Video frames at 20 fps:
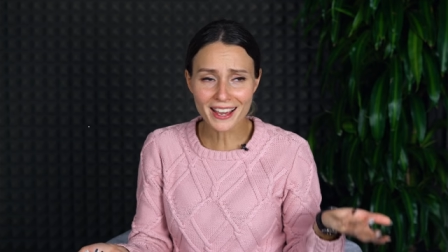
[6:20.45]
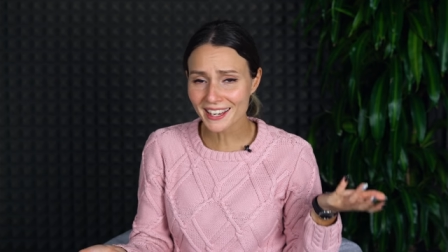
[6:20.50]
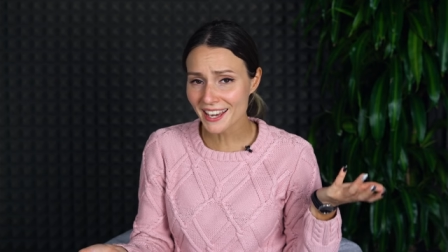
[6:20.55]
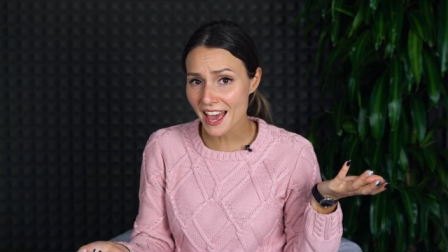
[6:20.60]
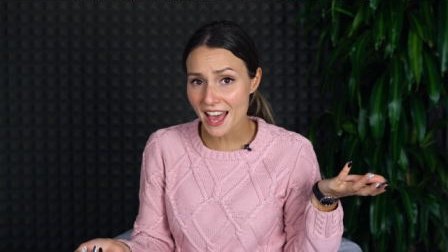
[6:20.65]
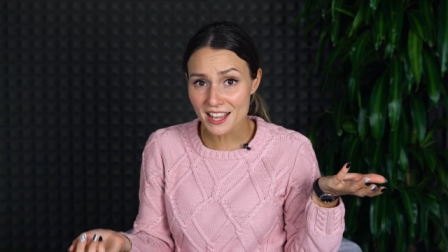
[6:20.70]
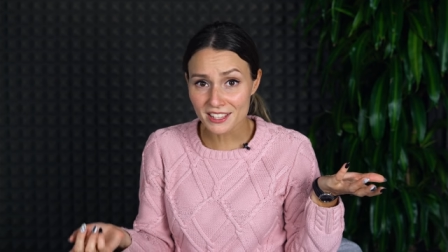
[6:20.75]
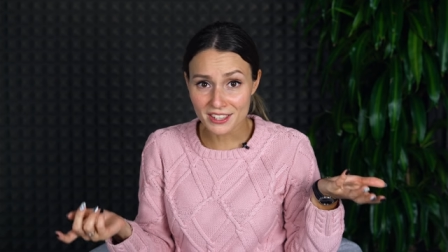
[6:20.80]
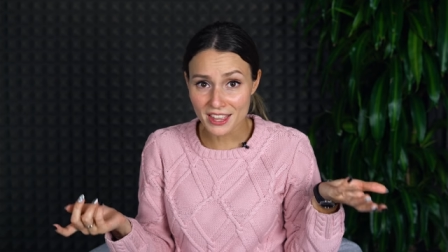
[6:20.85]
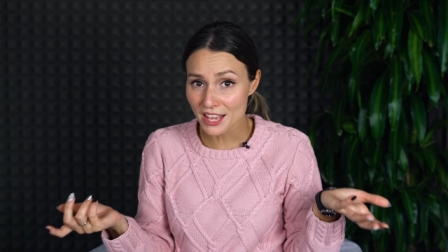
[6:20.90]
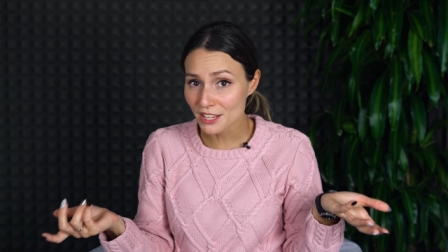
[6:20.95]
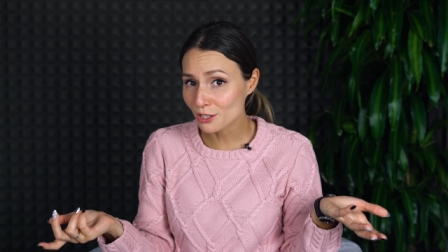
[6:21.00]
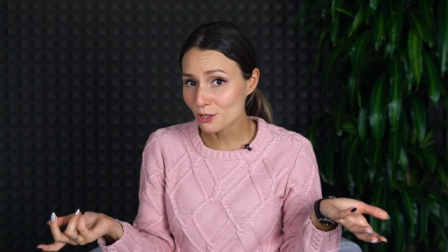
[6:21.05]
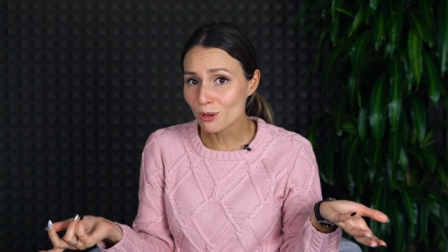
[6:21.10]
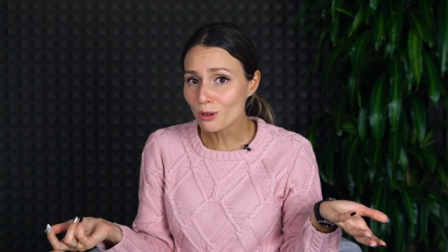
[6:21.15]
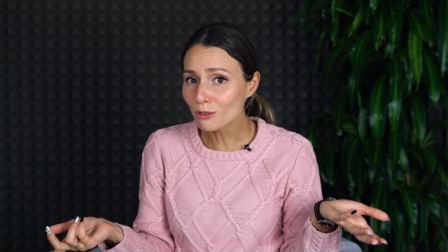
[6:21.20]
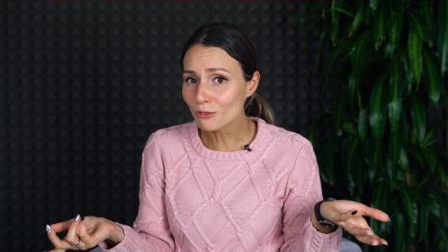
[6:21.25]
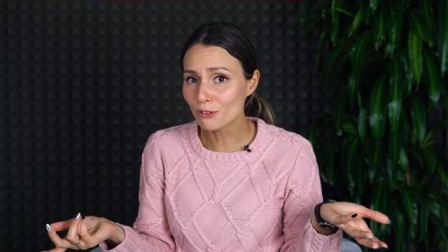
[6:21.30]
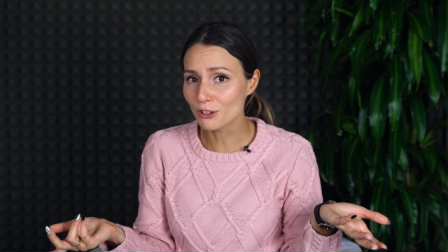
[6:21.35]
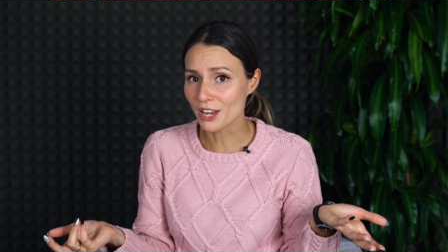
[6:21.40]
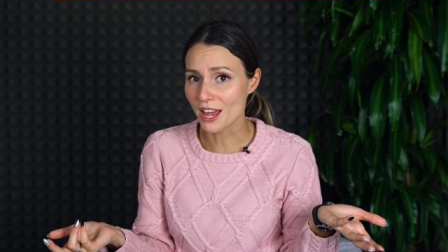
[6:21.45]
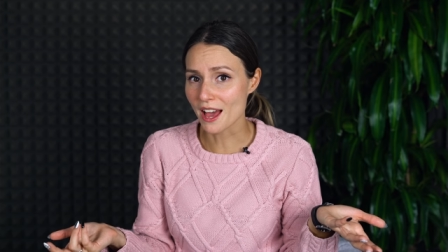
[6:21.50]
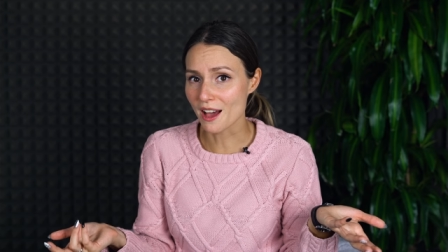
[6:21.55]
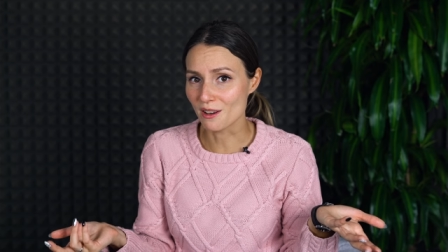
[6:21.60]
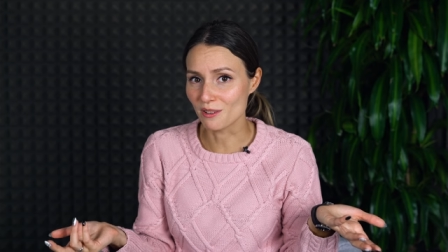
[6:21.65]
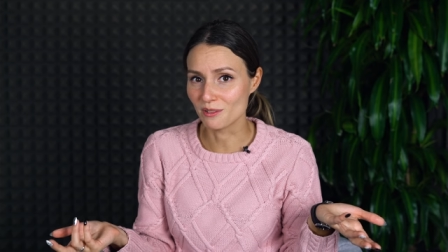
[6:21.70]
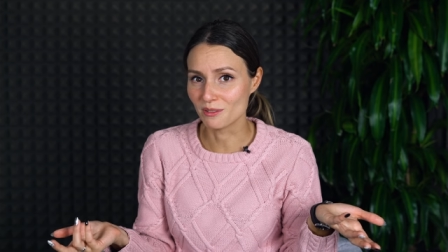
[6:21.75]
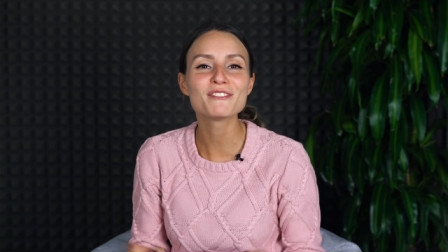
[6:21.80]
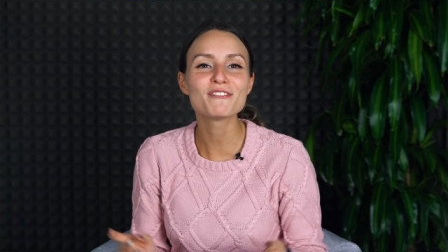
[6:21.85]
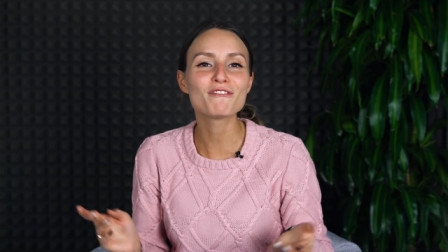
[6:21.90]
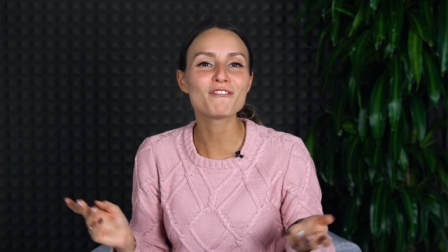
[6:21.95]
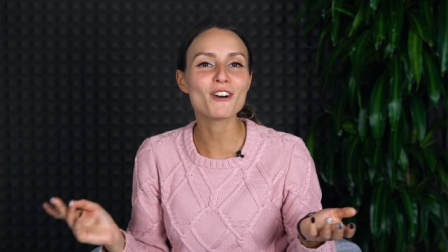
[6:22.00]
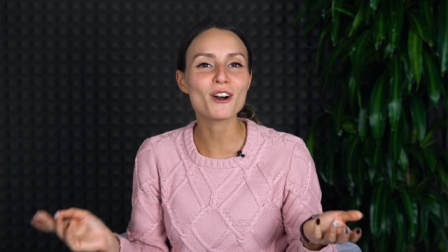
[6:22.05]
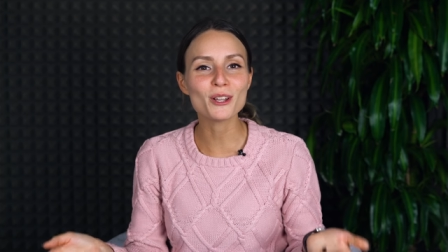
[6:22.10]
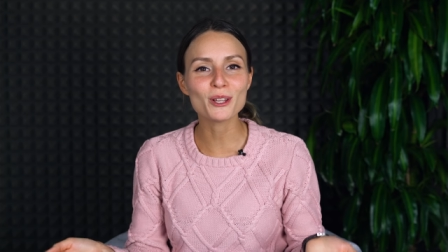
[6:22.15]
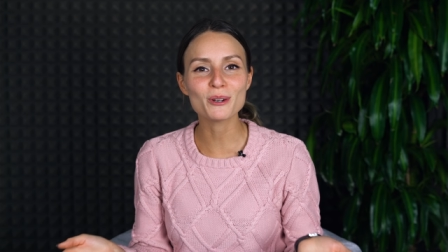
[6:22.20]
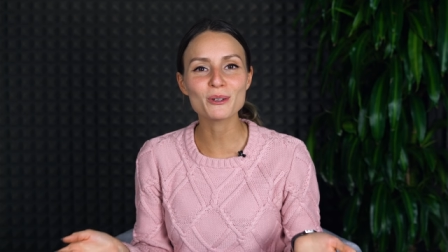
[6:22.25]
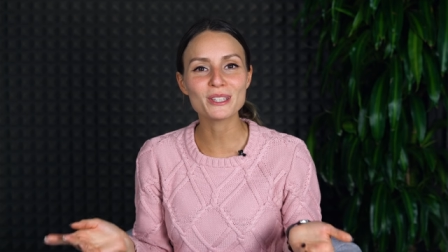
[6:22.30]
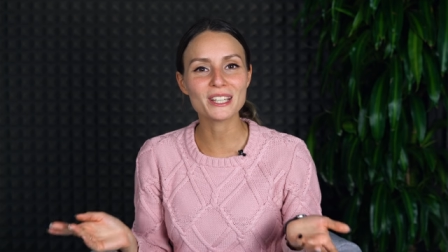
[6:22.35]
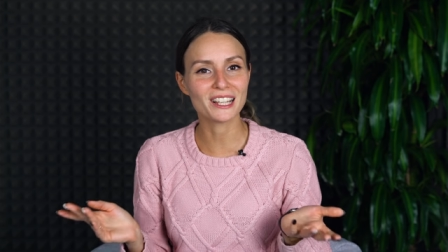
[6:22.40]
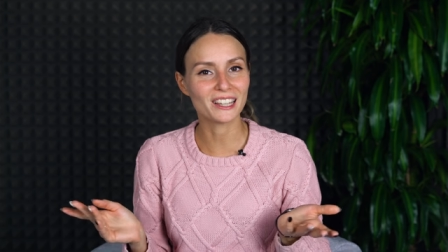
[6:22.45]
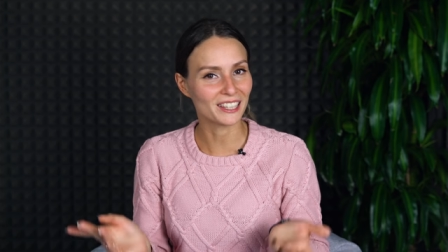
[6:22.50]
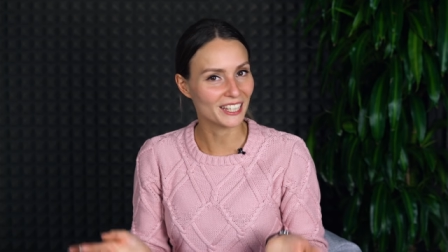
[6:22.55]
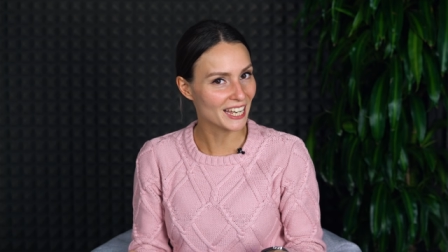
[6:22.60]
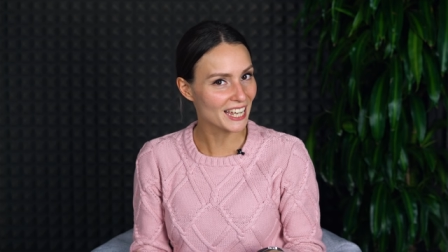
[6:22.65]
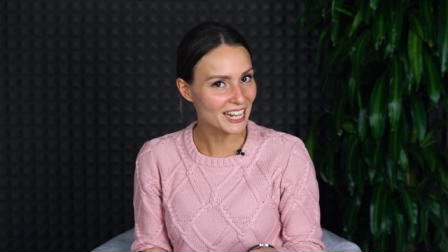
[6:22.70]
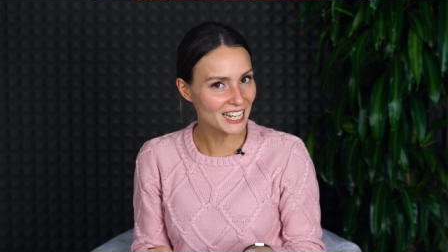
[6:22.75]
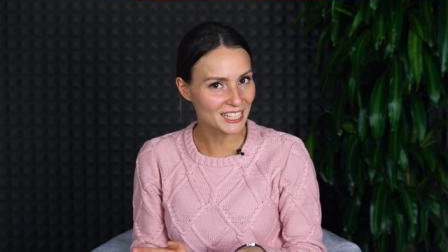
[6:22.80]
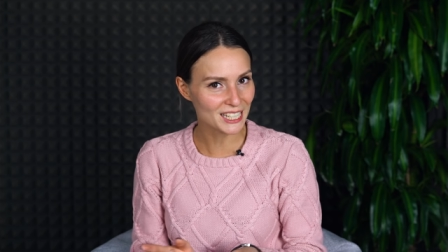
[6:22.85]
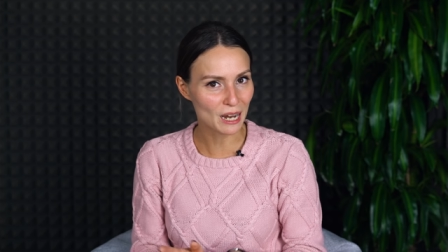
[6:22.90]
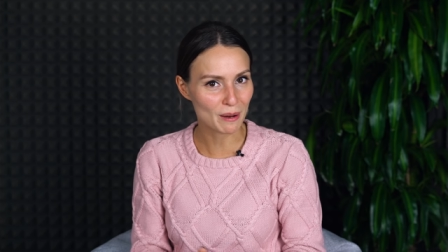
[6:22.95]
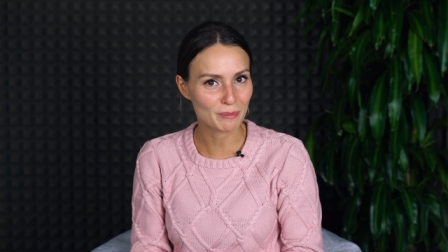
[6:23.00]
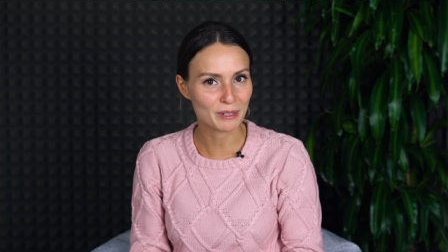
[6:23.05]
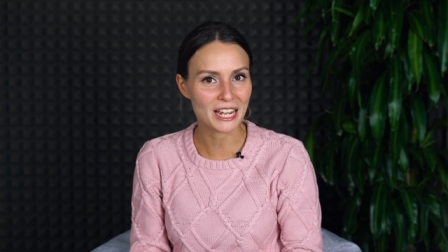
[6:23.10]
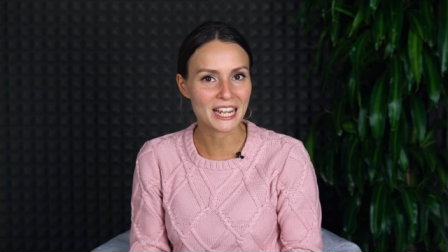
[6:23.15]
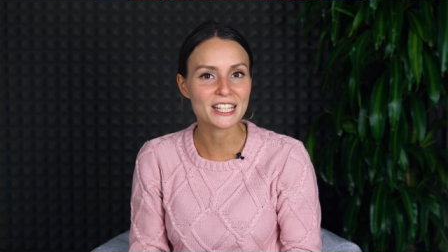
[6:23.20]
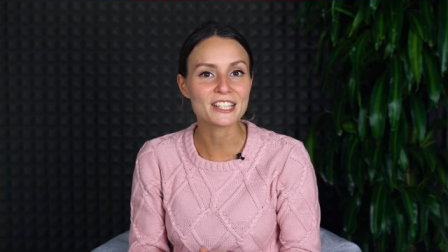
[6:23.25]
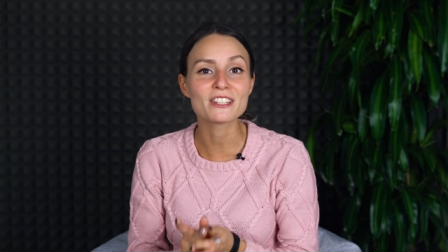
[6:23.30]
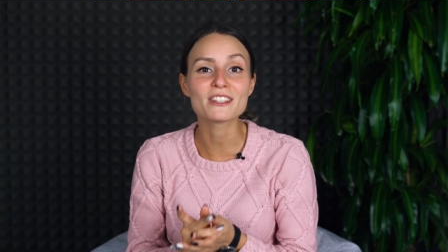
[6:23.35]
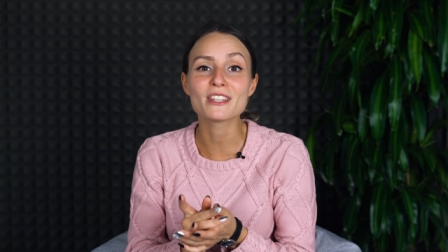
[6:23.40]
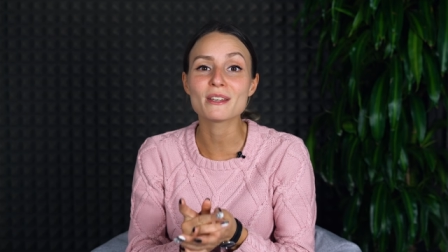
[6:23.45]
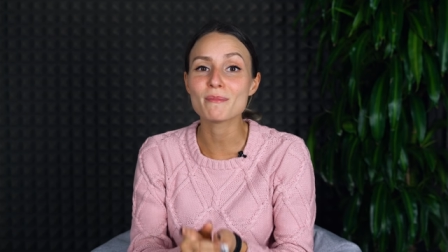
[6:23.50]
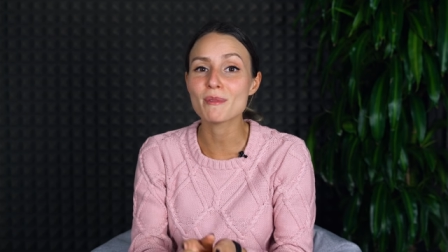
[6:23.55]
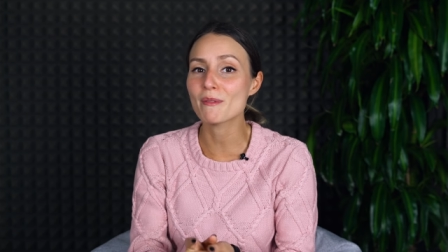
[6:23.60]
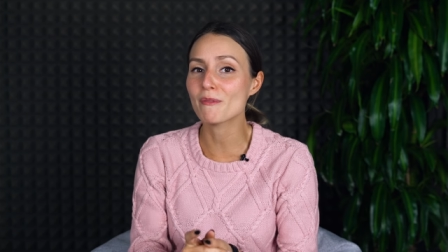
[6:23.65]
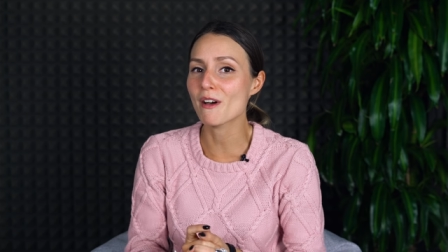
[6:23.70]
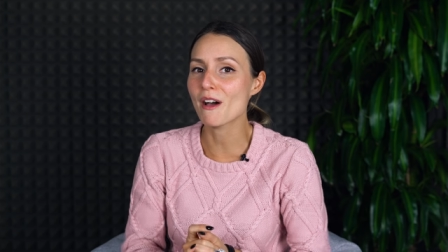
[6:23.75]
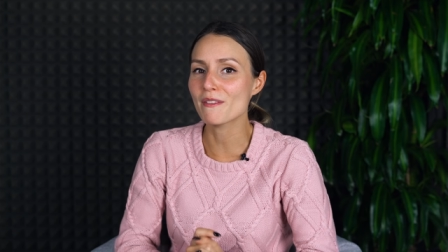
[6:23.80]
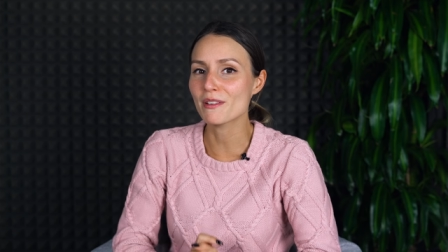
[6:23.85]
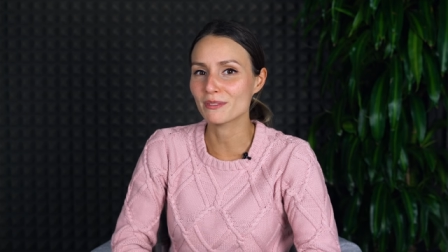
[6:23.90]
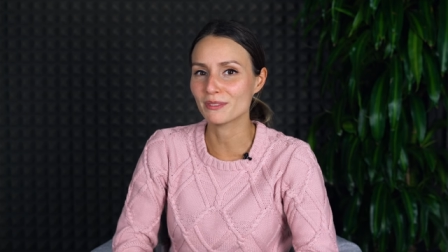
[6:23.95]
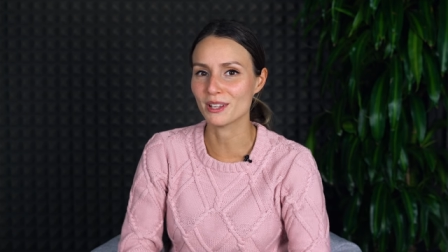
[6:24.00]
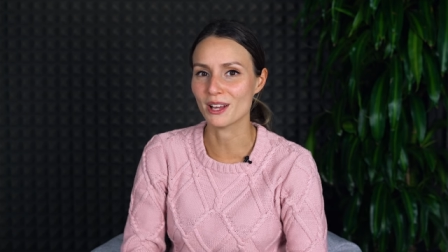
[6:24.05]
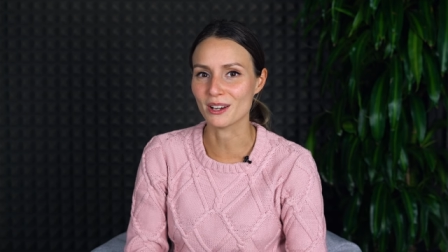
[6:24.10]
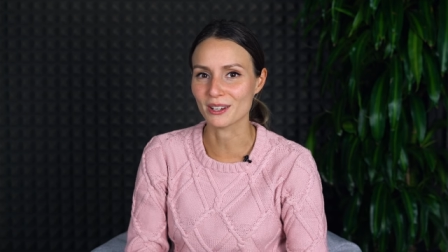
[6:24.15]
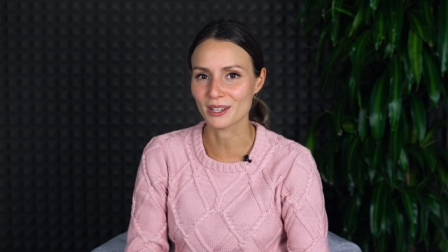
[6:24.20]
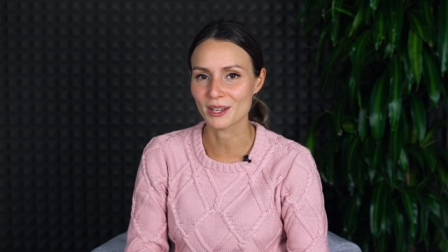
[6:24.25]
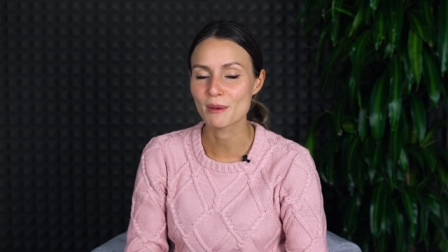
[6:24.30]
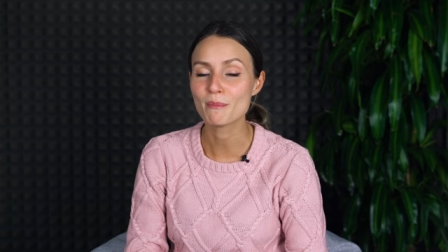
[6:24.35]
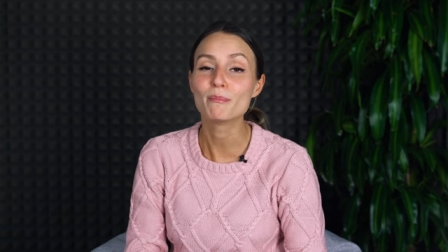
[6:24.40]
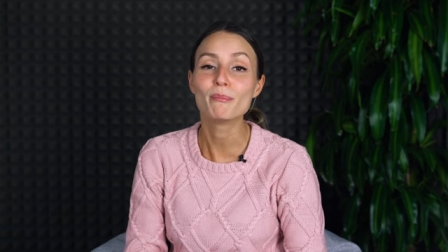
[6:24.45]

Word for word: I guess that's all for now. Follow the latest updates on the Movavi vlog.